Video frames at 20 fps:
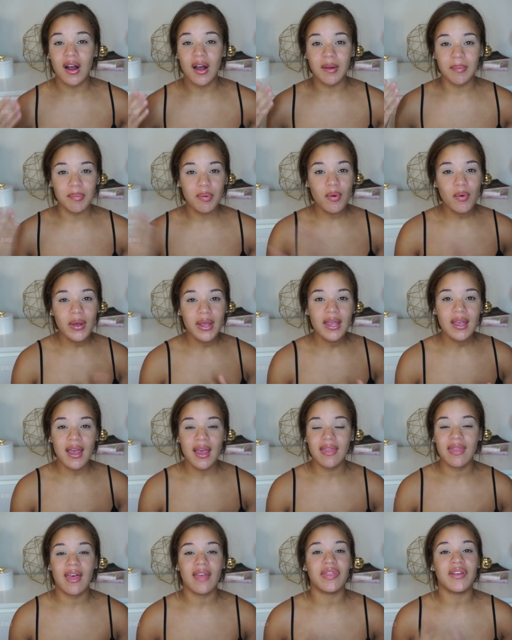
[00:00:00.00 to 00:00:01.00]
on point
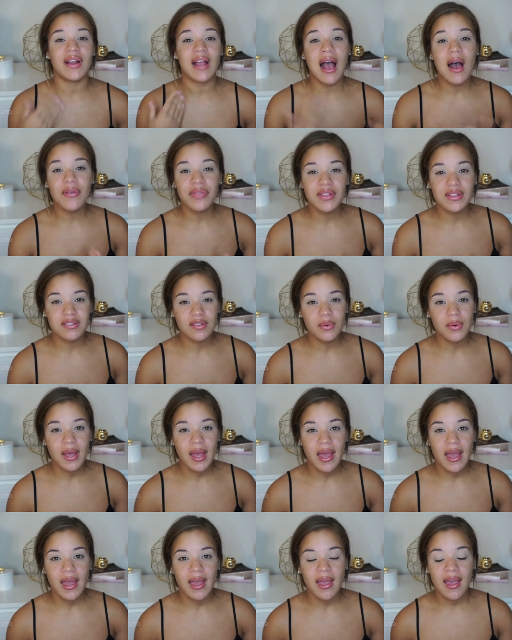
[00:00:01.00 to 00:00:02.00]
and that their health is
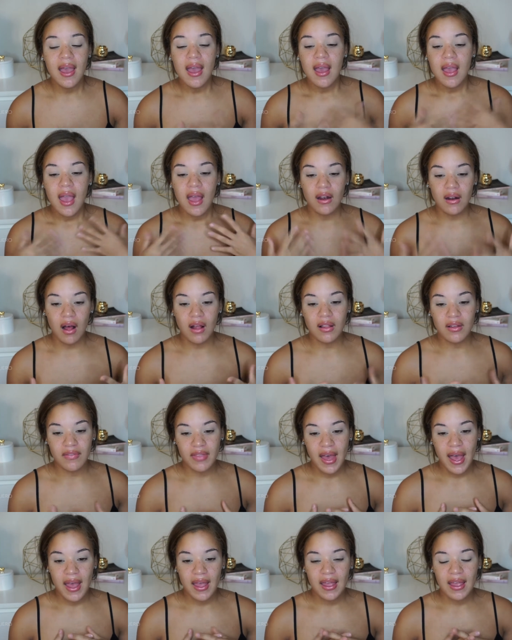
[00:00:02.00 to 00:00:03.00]
okay and all of
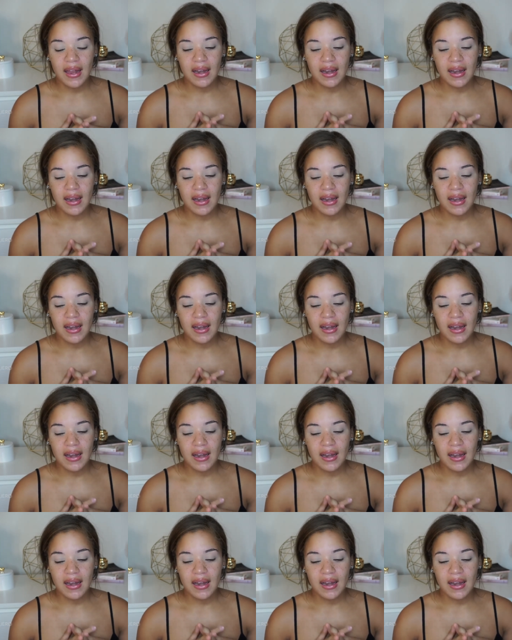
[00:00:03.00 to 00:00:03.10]
that.